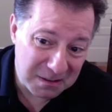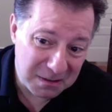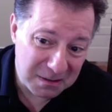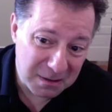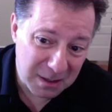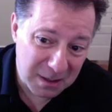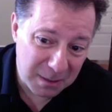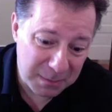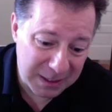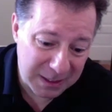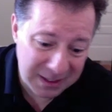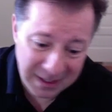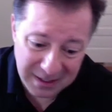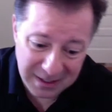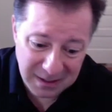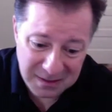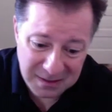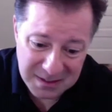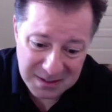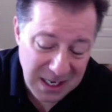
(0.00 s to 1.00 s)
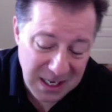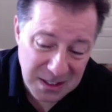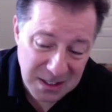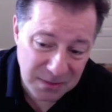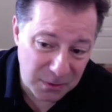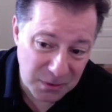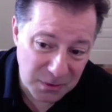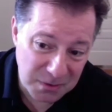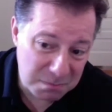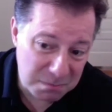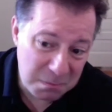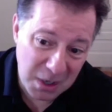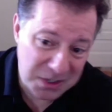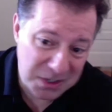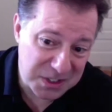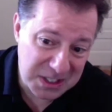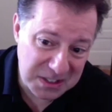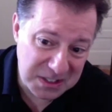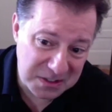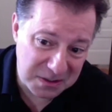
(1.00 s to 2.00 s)
I mean, like, saxophone's
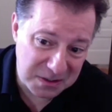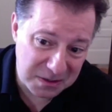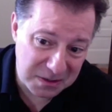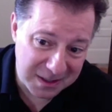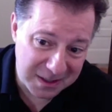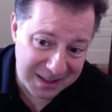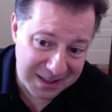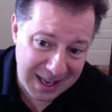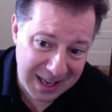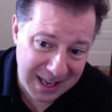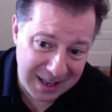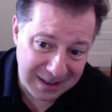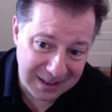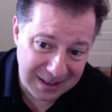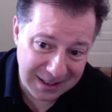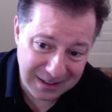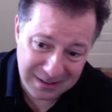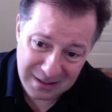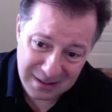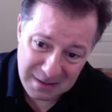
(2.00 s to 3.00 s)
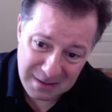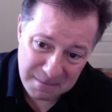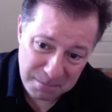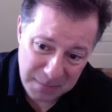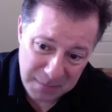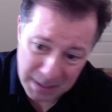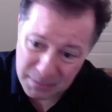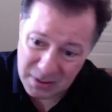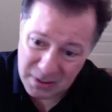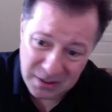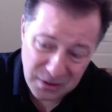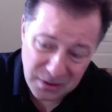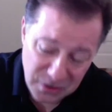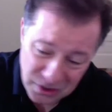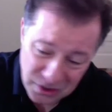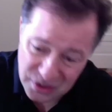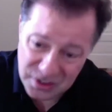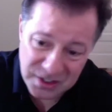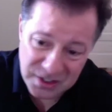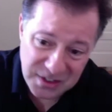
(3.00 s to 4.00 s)
much easier than that. And maybe you
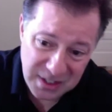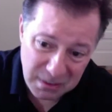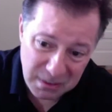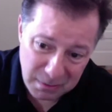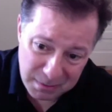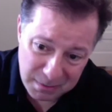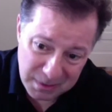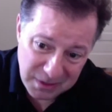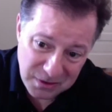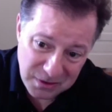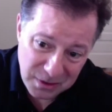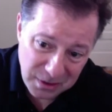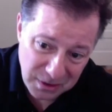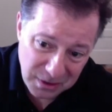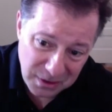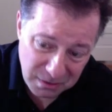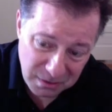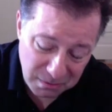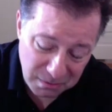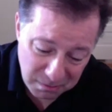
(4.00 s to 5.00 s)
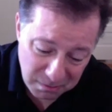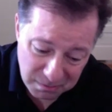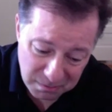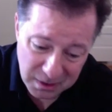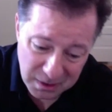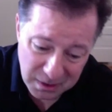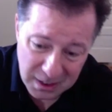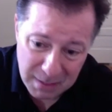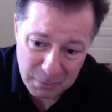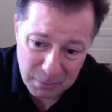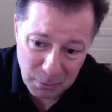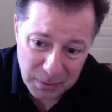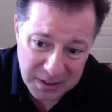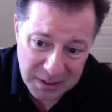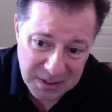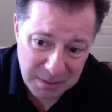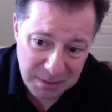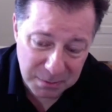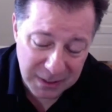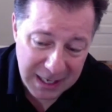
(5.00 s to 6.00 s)
should just stick with me. It took you a couple
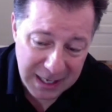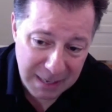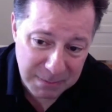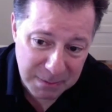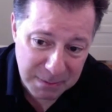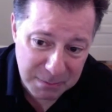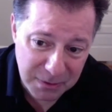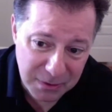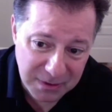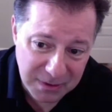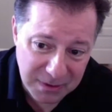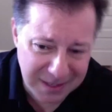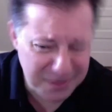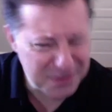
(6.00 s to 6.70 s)
weeks to play Happy Birthday.